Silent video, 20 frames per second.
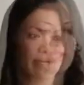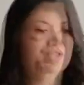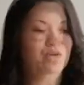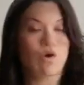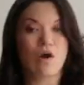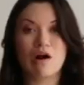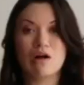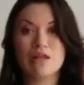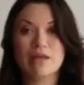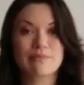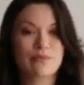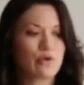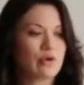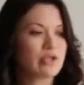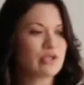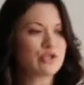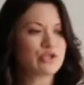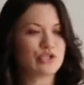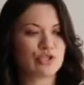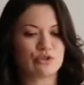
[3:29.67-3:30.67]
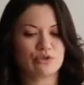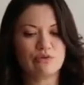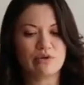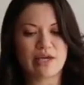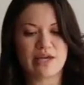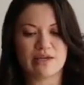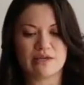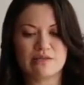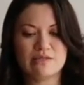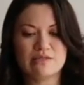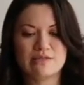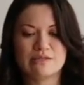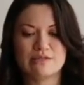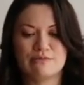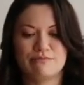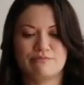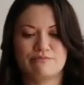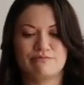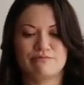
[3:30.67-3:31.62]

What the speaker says: So all I'm going to do is